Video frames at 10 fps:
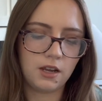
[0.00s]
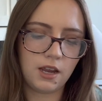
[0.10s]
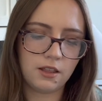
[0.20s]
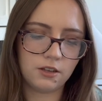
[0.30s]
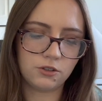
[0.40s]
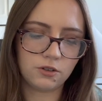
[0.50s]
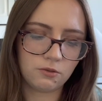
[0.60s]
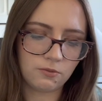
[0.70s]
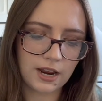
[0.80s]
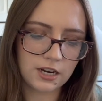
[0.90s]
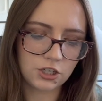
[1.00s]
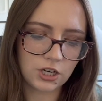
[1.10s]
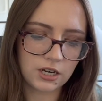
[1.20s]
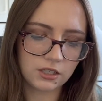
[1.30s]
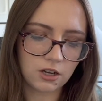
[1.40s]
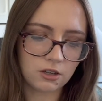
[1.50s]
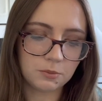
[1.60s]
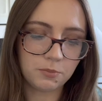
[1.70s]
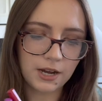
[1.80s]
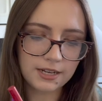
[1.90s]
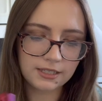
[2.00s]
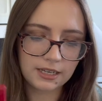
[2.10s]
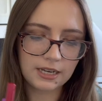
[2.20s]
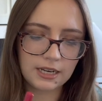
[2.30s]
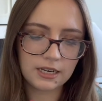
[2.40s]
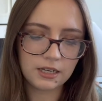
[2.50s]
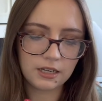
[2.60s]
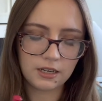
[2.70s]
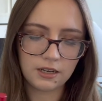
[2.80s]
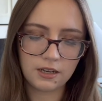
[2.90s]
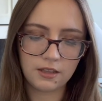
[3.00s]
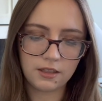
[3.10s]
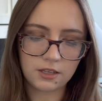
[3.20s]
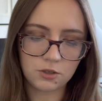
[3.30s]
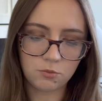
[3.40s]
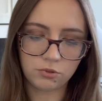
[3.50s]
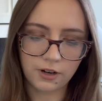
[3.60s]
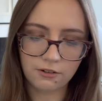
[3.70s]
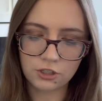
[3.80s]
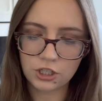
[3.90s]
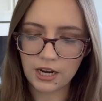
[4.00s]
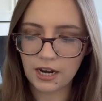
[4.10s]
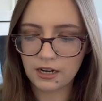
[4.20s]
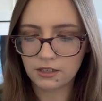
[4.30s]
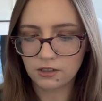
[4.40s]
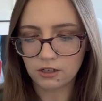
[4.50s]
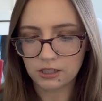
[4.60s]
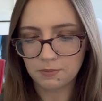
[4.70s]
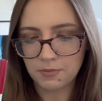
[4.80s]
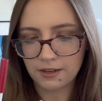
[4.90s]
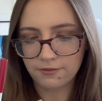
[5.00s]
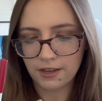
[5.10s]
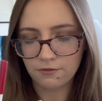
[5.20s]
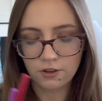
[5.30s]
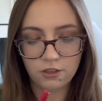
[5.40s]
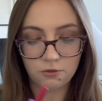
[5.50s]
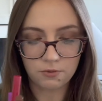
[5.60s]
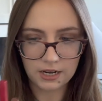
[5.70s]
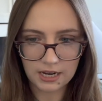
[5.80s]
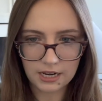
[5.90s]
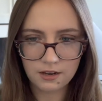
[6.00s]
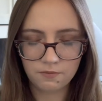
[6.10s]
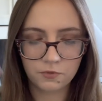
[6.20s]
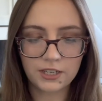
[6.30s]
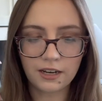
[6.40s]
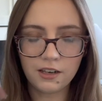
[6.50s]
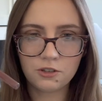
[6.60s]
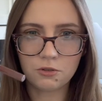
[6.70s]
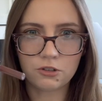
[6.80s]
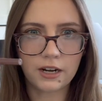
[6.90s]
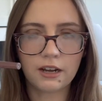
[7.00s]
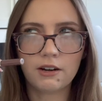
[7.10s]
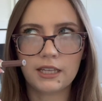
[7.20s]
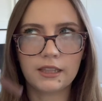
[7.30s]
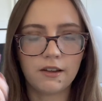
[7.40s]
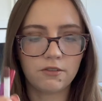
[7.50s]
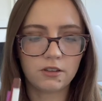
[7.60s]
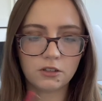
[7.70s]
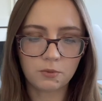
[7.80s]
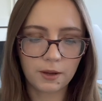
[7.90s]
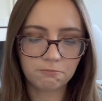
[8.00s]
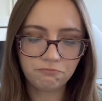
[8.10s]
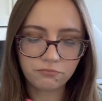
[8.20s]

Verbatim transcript: And this reddish shade is called Bossy. This brown shade is called B F F three. Sadly, this one dried out. I loved this one.